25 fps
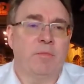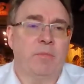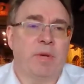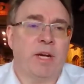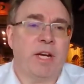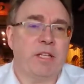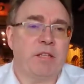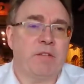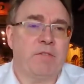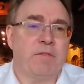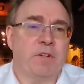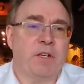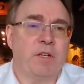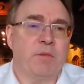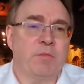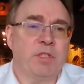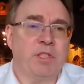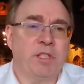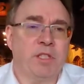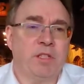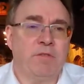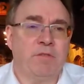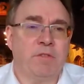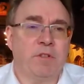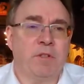buying the
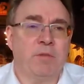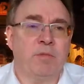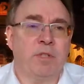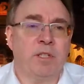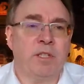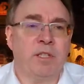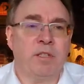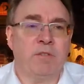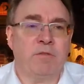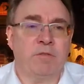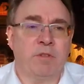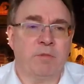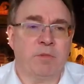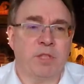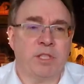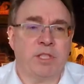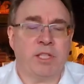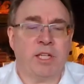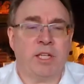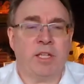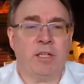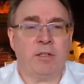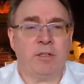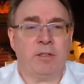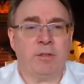pharmacy from a
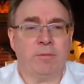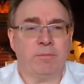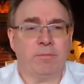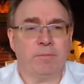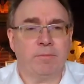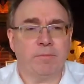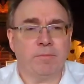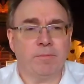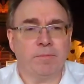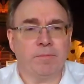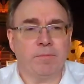seller.